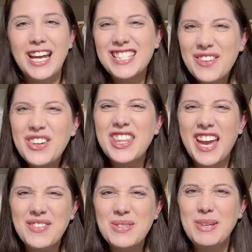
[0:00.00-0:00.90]
I definitely
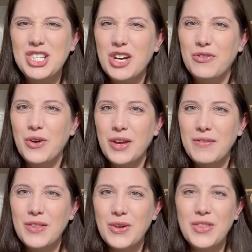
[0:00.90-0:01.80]
have to be cheerful
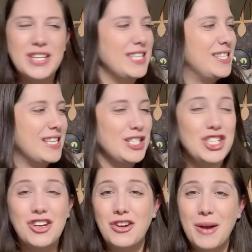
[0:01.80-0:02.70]
even though this is a
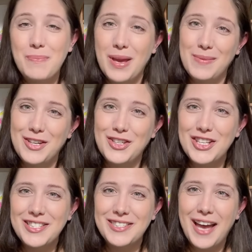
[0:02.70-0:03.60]
cheer up baby.
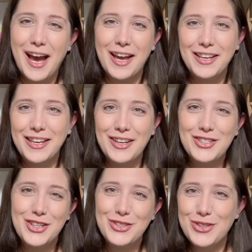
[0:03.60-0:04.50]
She's sad yet
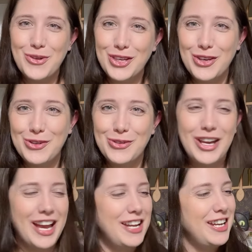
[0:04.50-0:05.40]
she's so cute
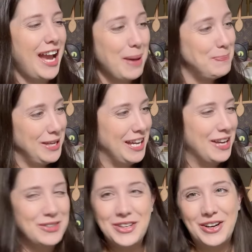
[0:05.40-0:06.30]
and happy, I
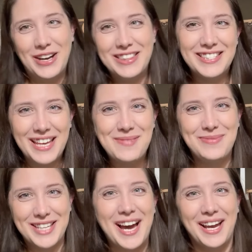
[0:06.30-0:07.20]
don't know, at the same
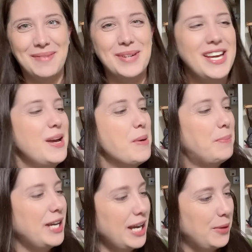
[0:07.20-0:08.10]
time.
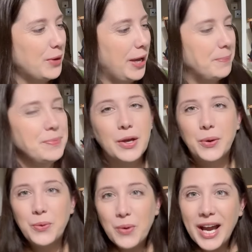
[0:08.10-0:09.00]
But anyway,
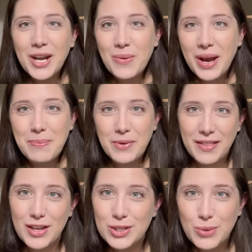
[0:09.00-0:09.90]
why do I
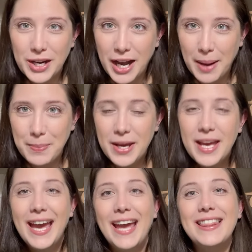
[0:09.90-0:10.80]
bring this one up?
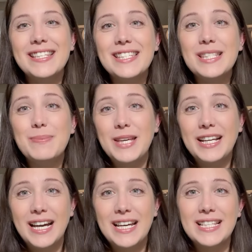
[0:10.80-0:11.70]
And this is
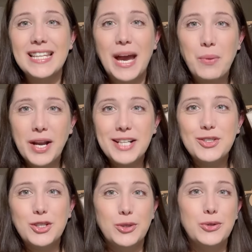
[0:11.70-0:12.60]
because I wanted
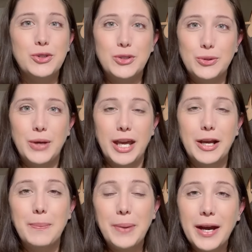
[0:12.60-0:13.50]
to do a
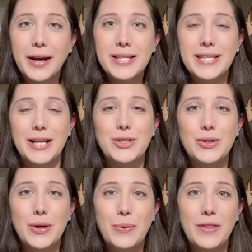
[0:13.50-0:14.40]
comparison to
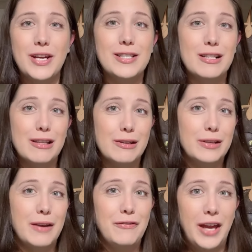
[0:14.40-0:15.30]
the one that is
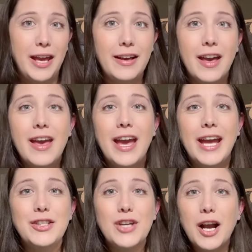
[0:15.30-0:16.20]
clearly a fake
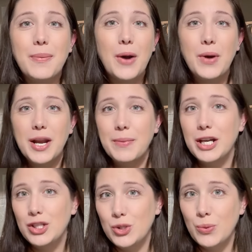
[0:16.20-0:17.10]
and talk about what I'm
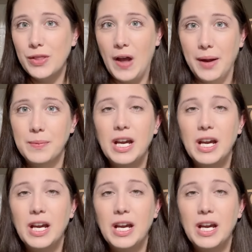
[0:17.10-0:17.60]
gonna do with that.